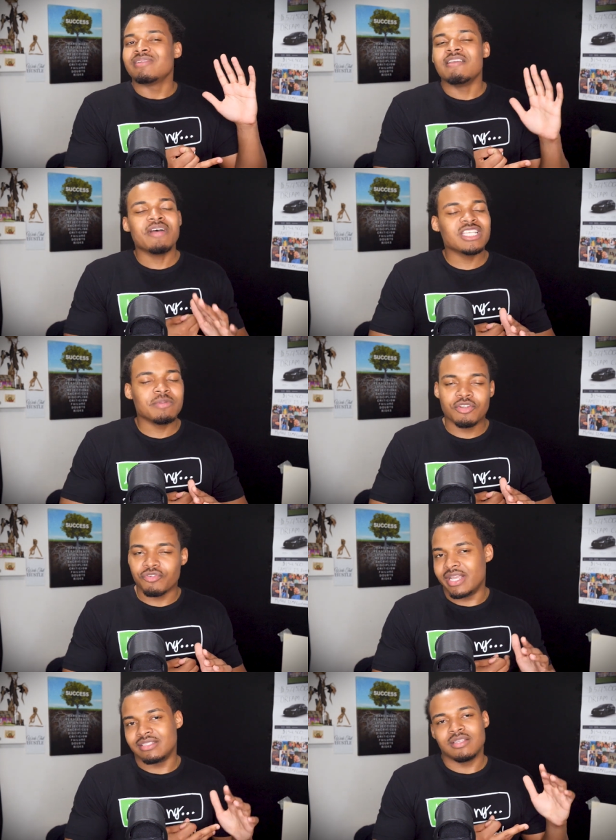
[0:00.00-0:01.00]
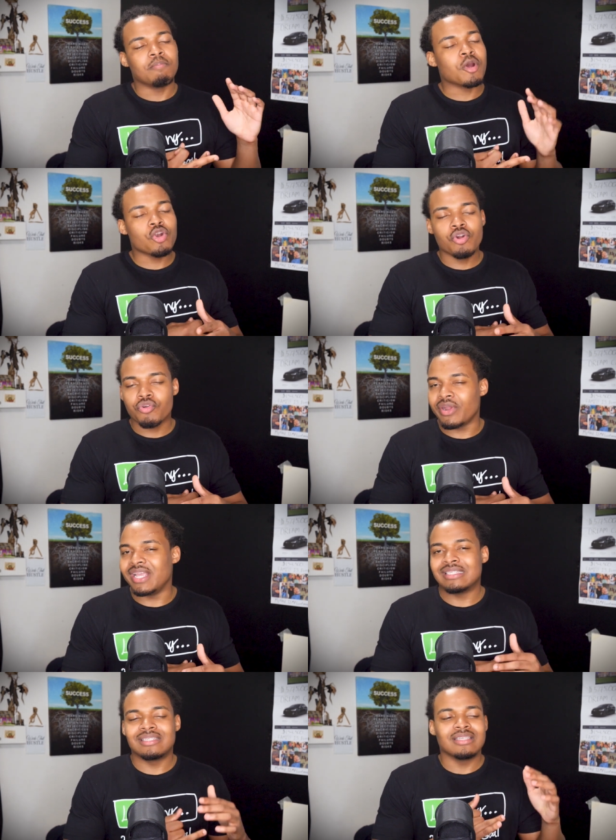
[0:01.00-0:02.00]
Investment, great. Borrow,
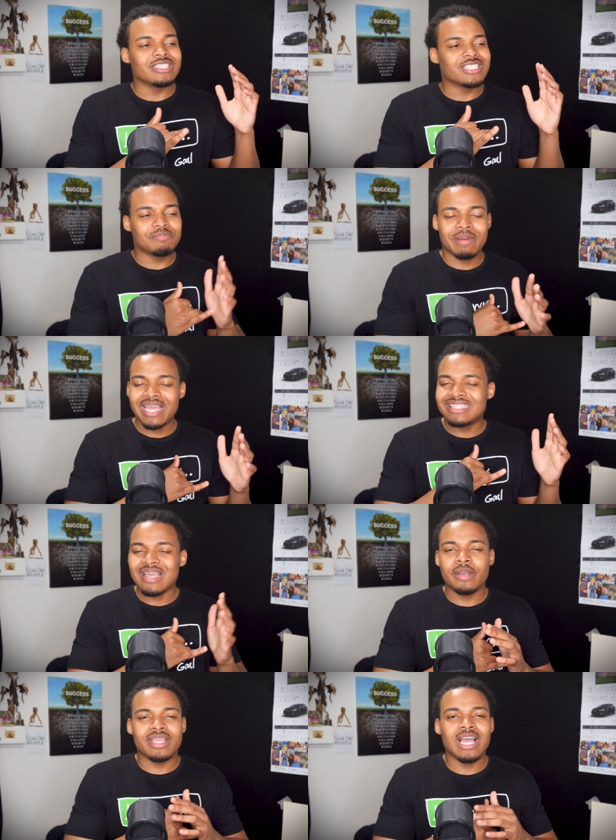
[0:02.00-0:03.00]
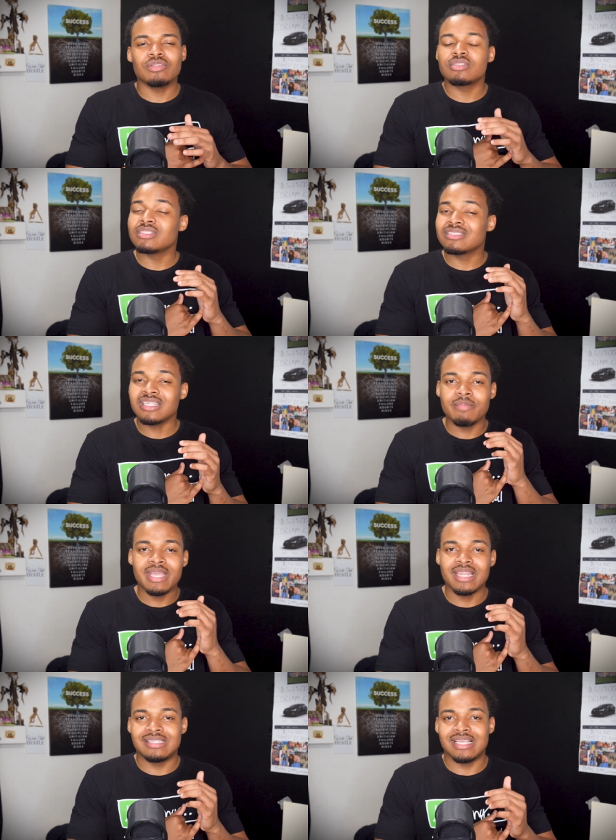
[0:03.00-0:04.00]
great. Spend debit account doesn't
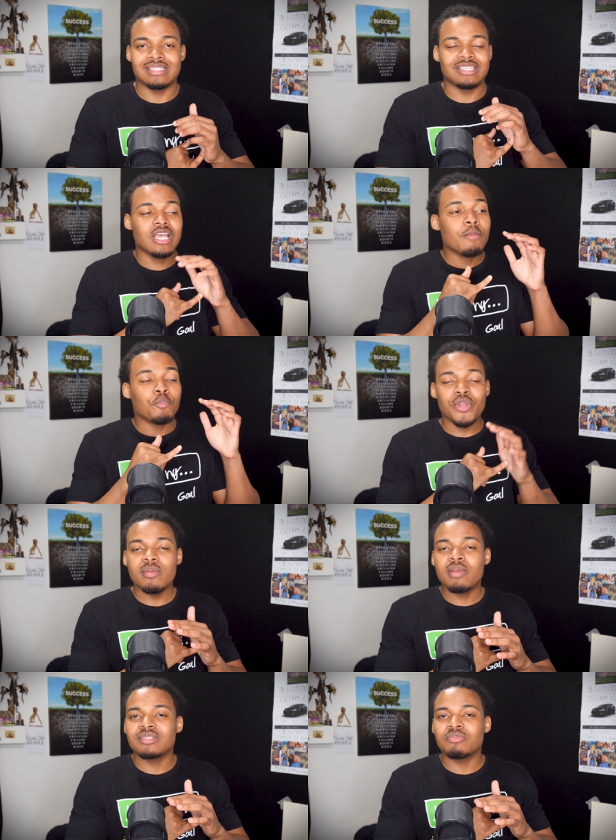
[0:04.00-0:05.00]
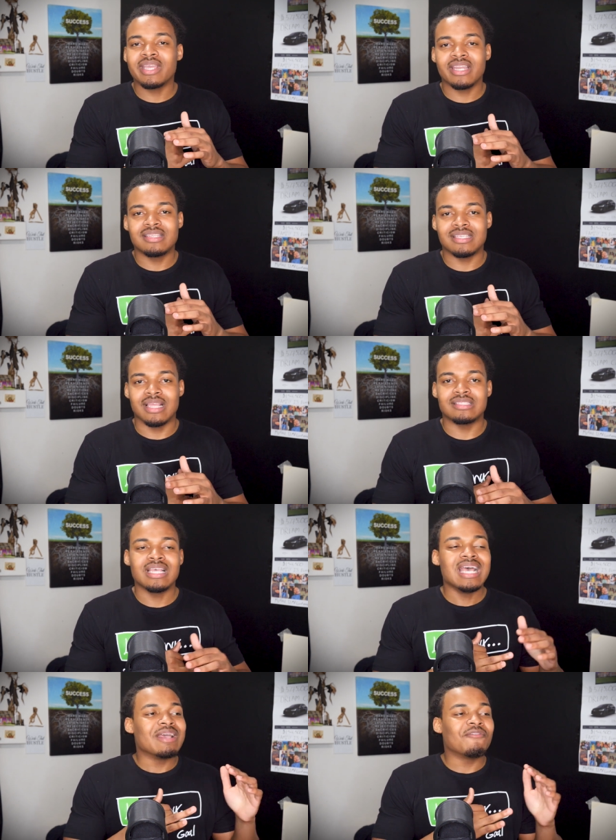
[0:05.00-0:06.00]
make any sense. Premiums don't make any sense.
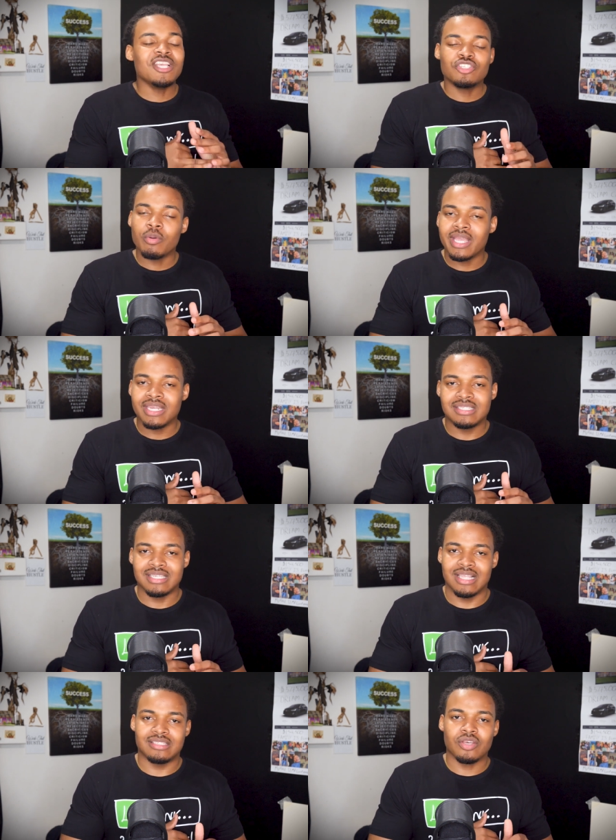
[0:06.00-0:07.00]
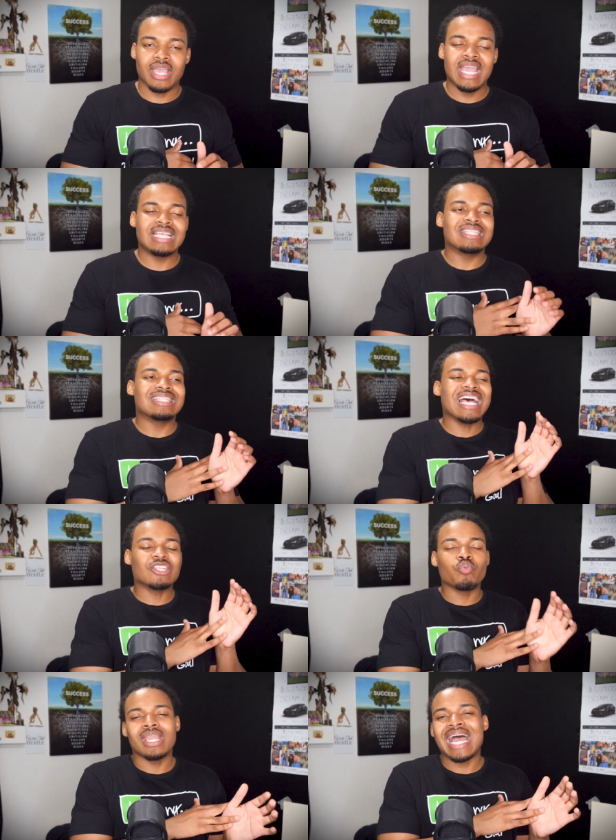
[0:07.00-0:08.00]
Fees don't make any sense, okay?
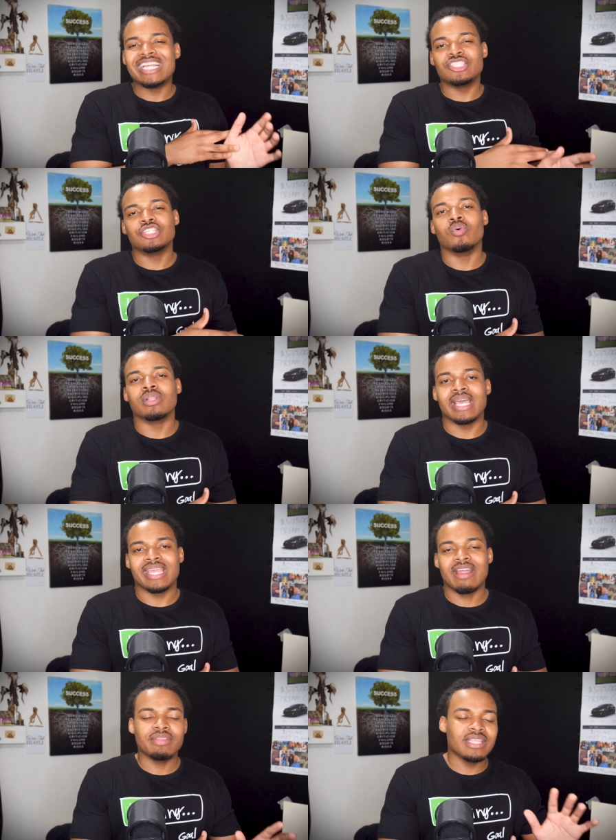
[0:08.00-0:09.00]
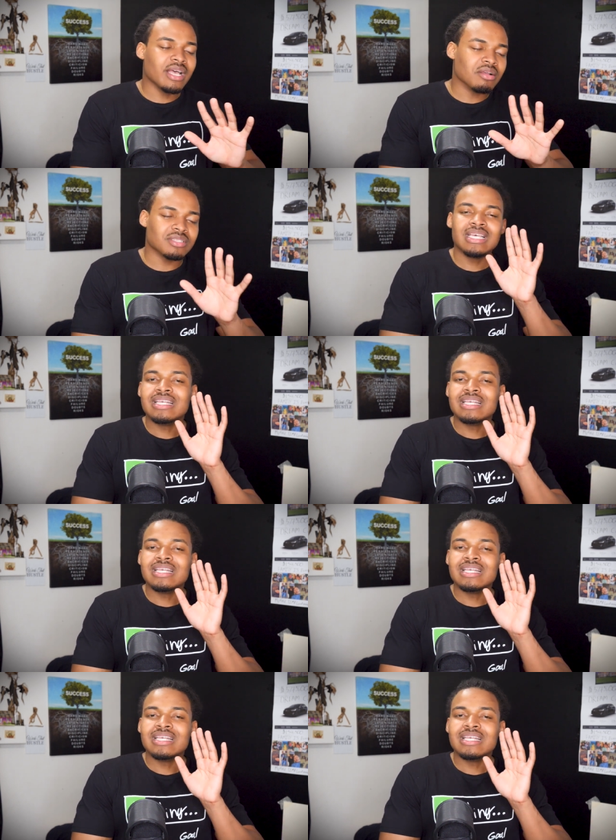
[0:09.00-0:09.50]
That's what I don't like. Everything else